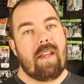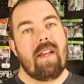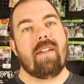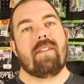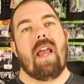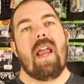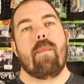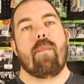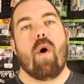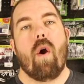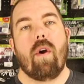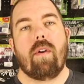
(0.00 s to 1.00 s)
is a
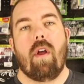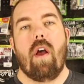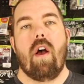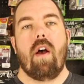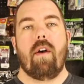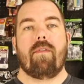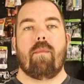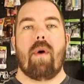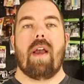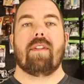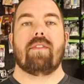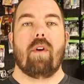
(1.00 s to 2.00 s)
part of
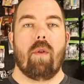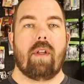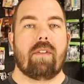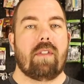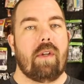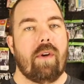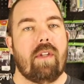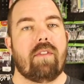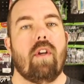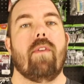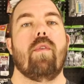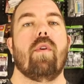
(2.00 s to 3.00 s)
my Solix series,
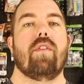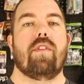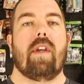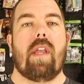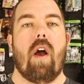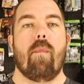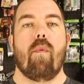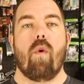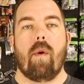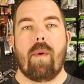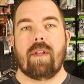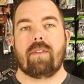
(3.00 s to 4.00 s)
so if you want to check out
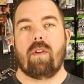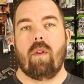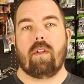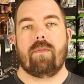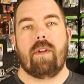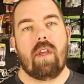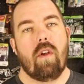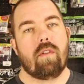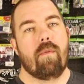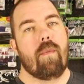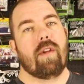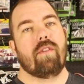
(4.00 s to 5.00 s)
more of my Solix
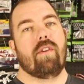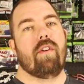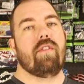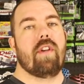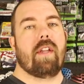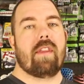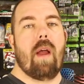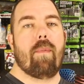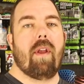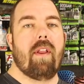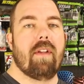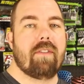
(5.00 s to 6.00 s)
videos, make sure you check
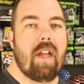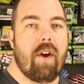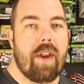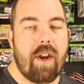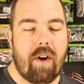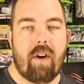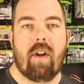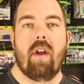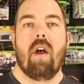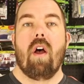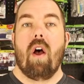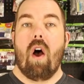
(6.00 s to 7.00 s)
that playlist out here.
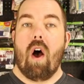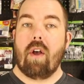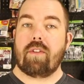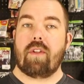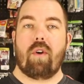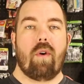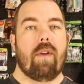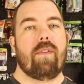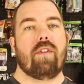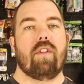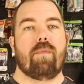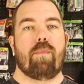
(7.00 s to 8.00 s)
Also, if
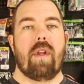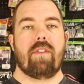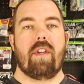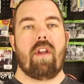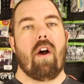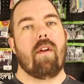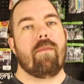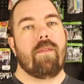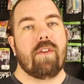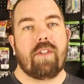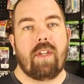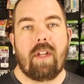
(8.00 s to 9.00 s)
you're just binging on
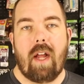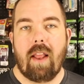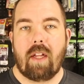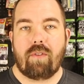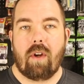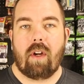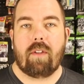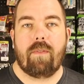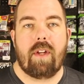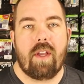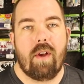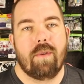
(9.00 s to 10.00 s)
fishing electronics
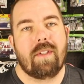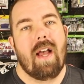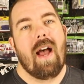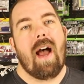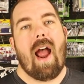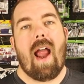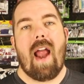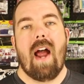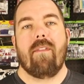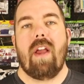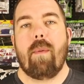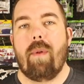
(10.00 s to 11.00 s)
videos, I
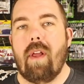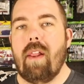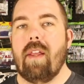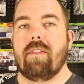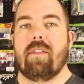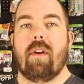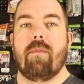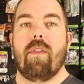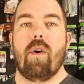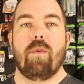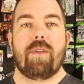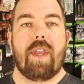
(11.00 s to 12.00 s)
have a playlist of
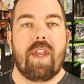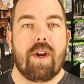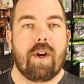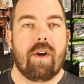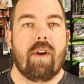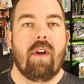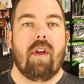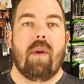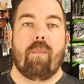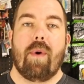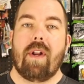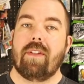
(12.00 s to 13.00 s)
those here.
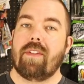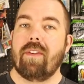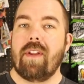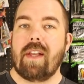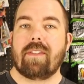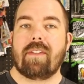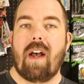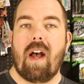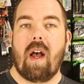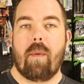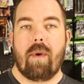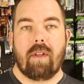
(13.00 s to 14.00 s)
But until next
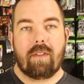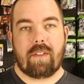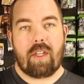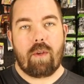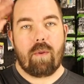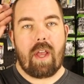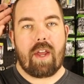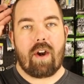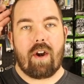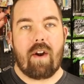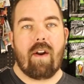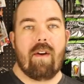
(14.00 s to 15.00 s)
time, see you
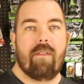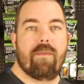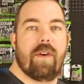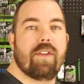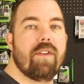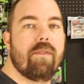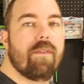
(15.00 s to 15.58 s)
later, Fishin'